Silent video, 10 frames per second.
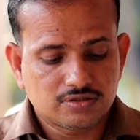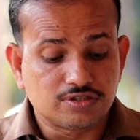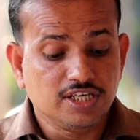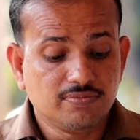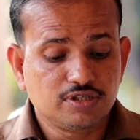
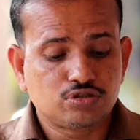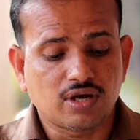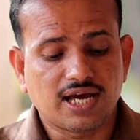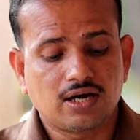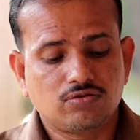seemed
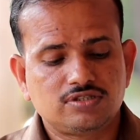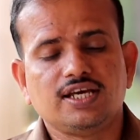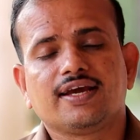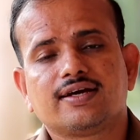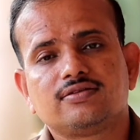to have
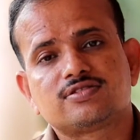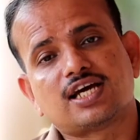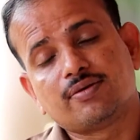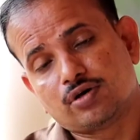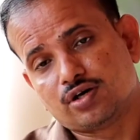taken
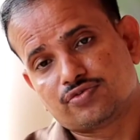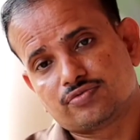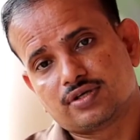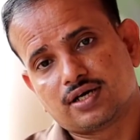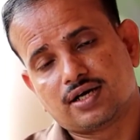time off.
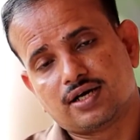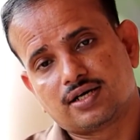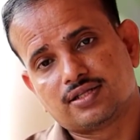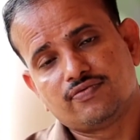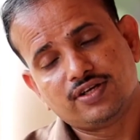
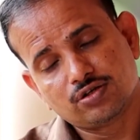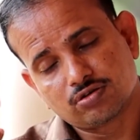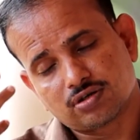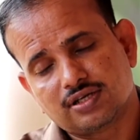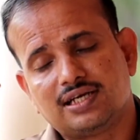The wind
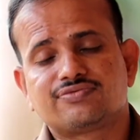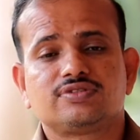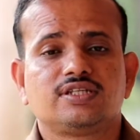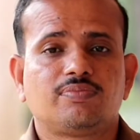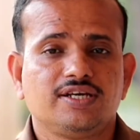god
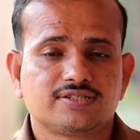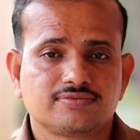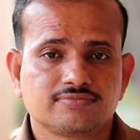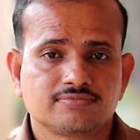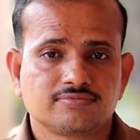left the
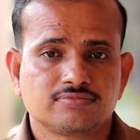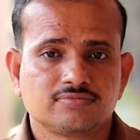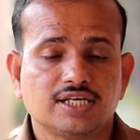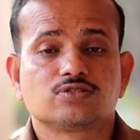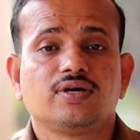place.
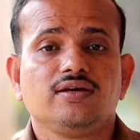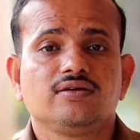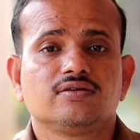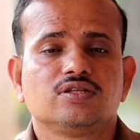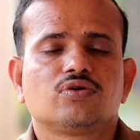That's
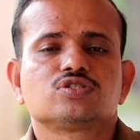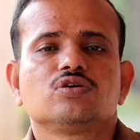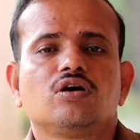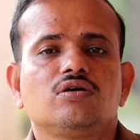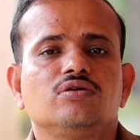why there
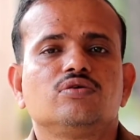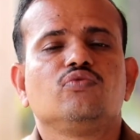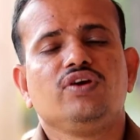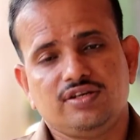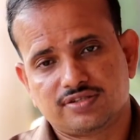was no
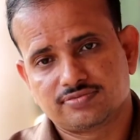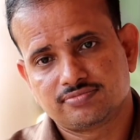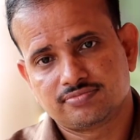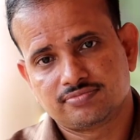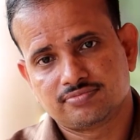wind.
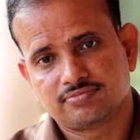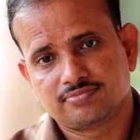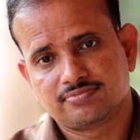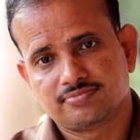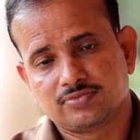
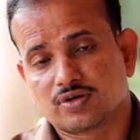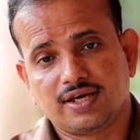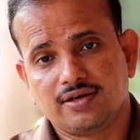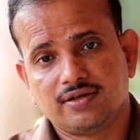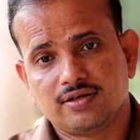
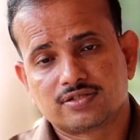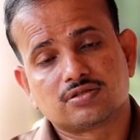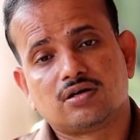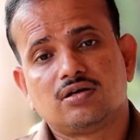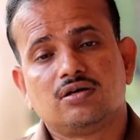Okay,
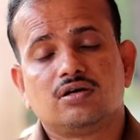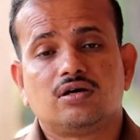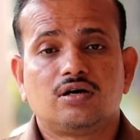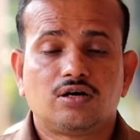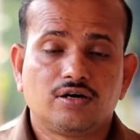so
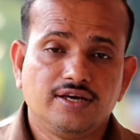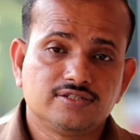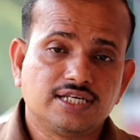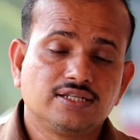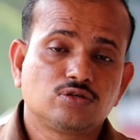
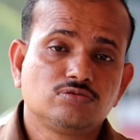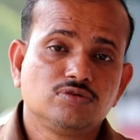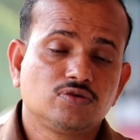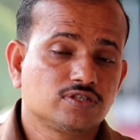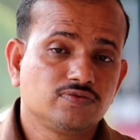inside the
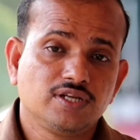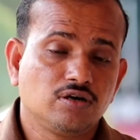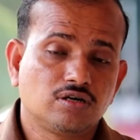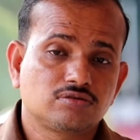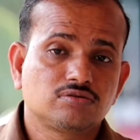room it was
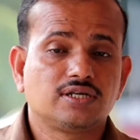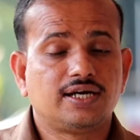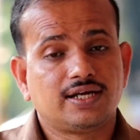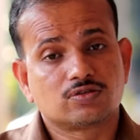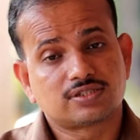very hot,
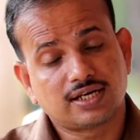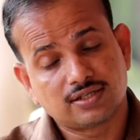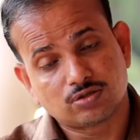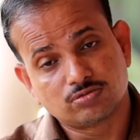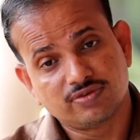and
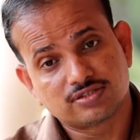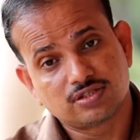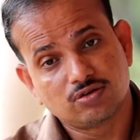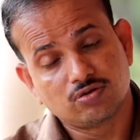outside the room means